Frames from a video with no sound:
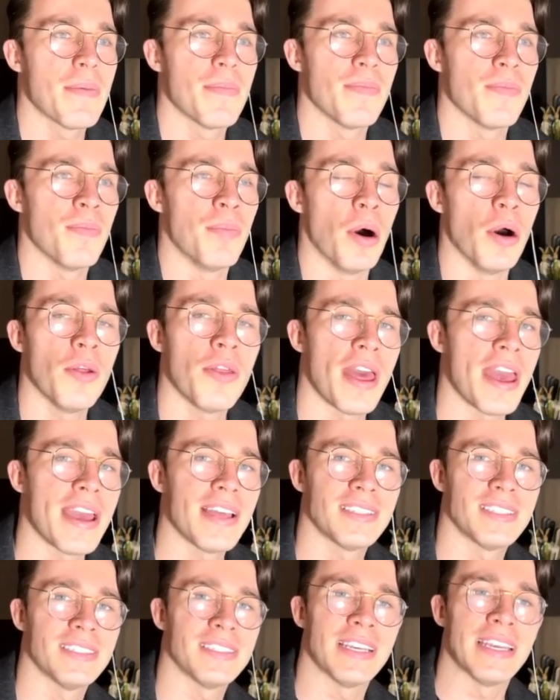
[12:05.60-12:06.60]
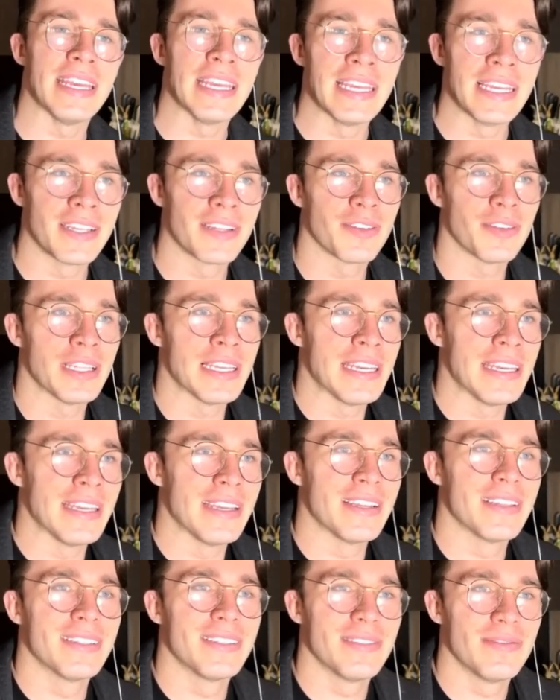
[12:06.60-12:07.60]
Both answers are
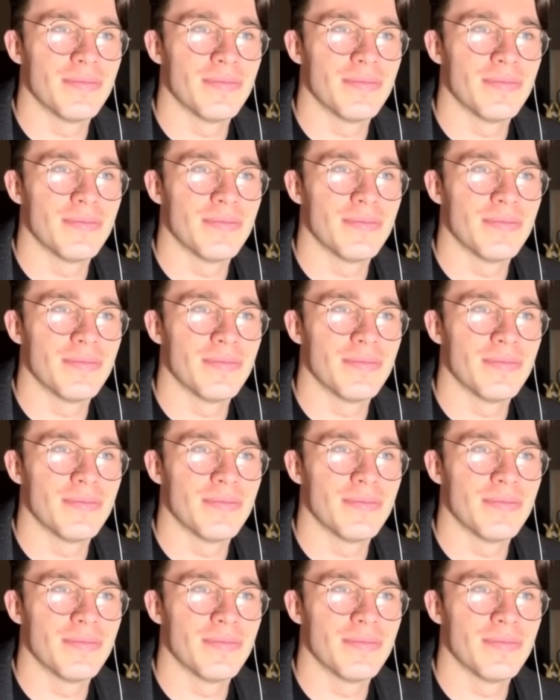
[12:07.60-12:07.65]
equally